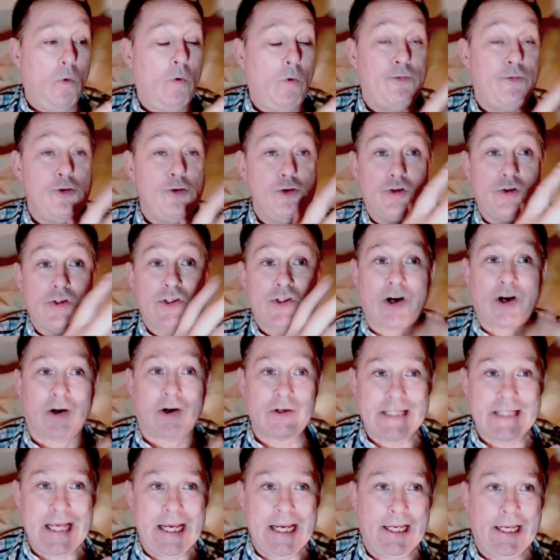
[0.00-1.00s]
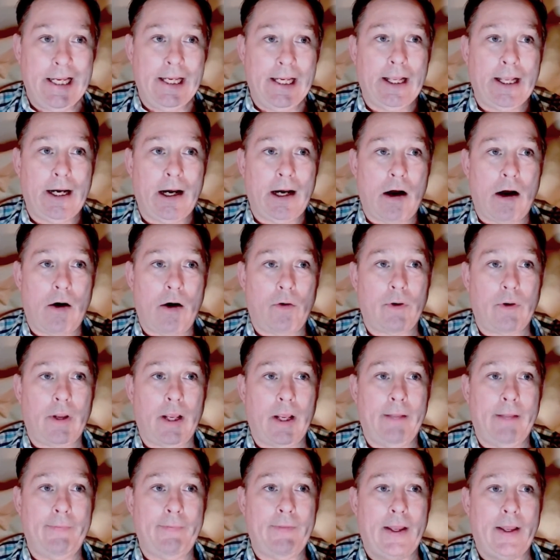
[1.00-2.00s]
If you start taking it out
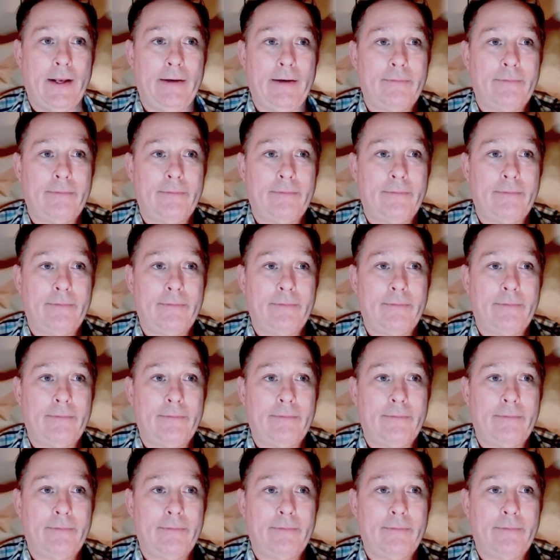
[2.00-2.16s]
and